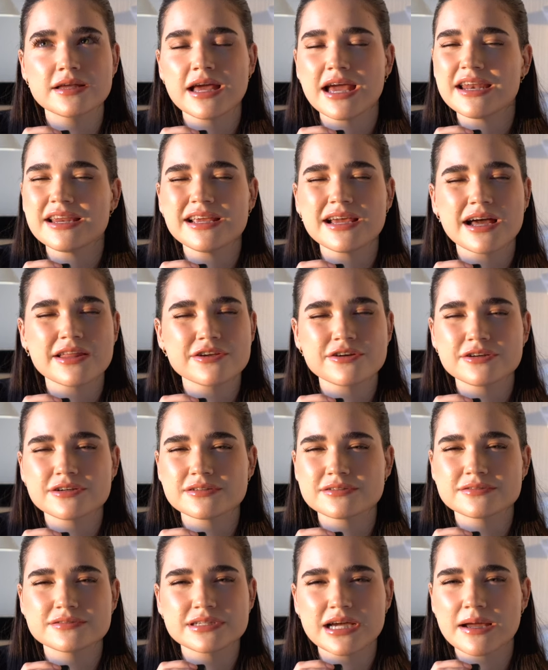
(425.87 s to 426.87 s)
any other
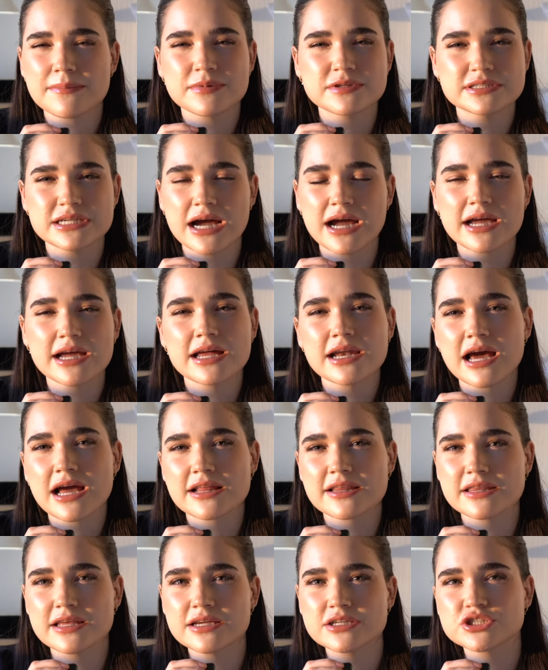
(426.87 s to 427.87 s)
type of diet. I
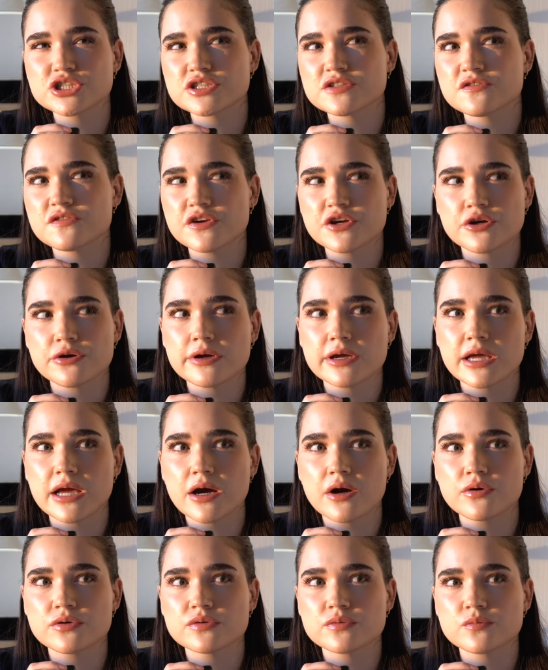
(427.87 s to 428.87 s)
think just figuring
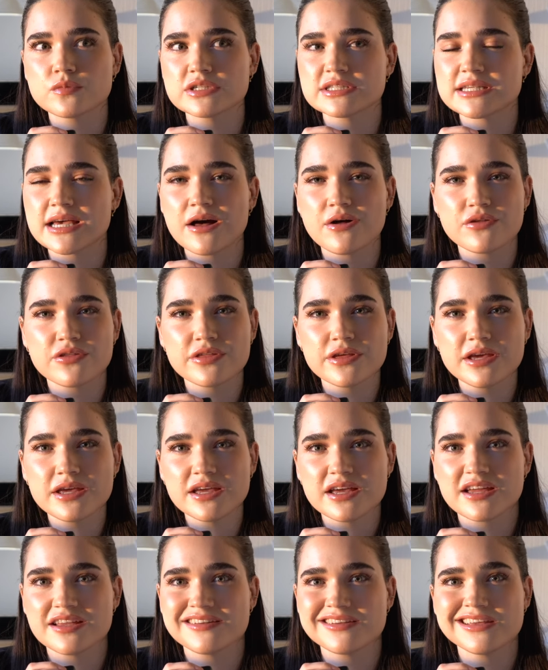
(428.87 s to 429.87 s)
out what's
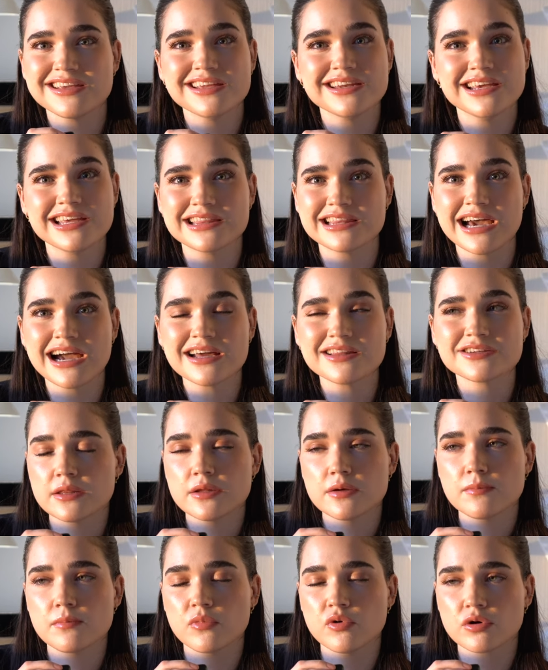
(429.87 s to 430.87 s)
healthy and eating that. In
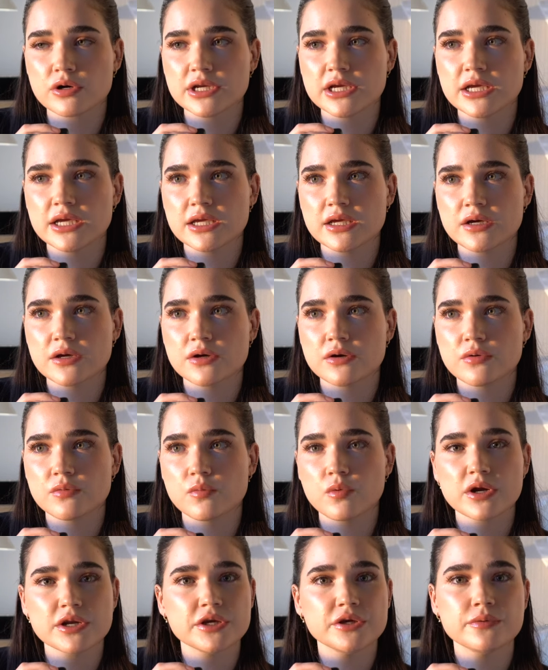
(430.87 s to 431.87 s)
the morning,
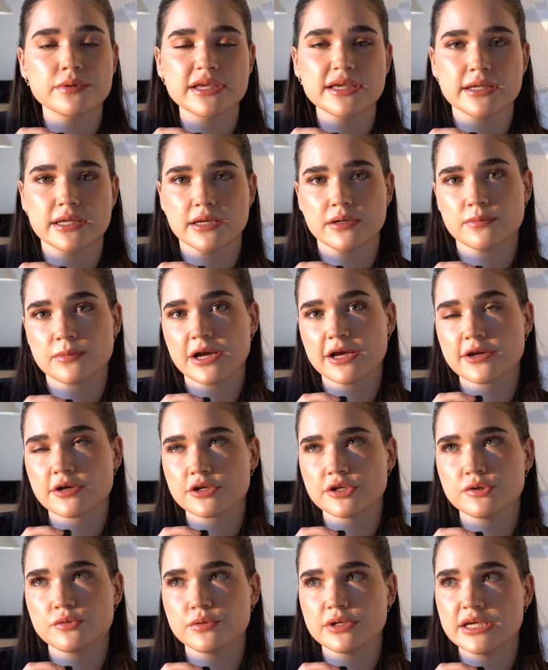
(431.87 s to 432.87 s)
what are you eating, right? Are
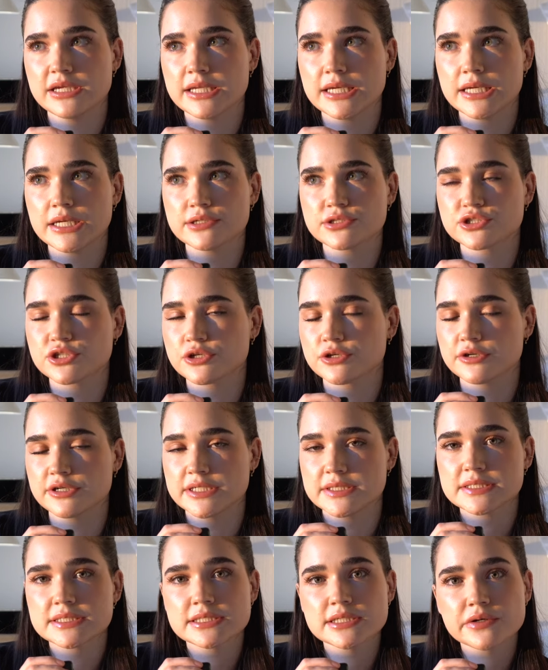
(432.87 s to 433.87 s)
you eating
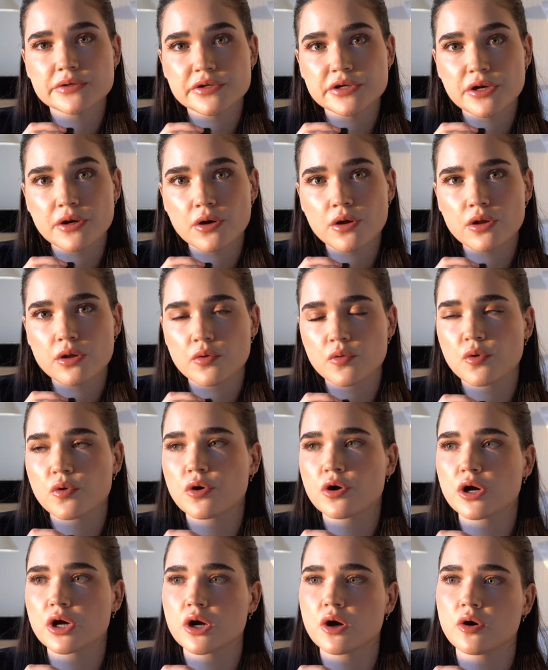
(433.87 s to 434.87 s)
sugary cereal,
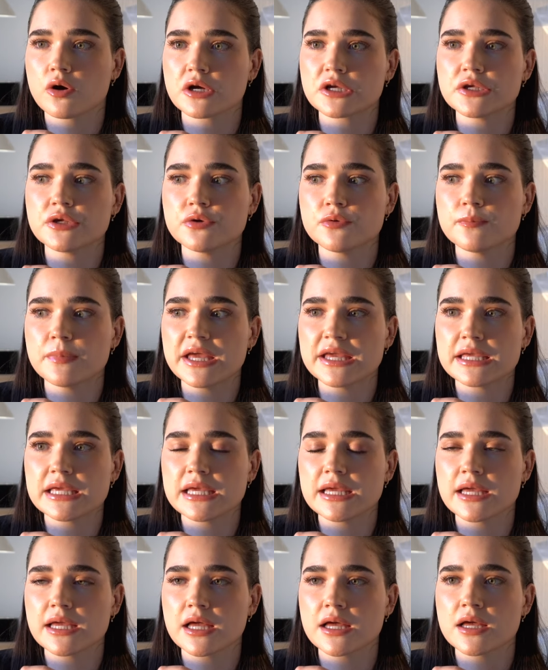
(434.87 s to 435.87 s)
or are you
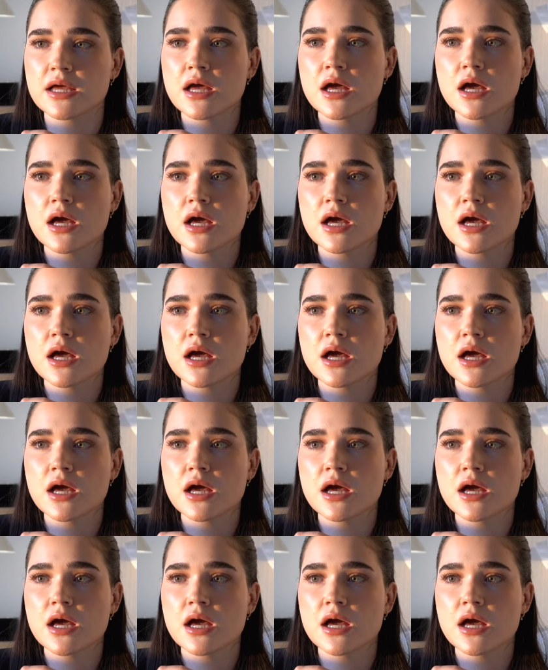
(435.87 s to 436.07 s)
making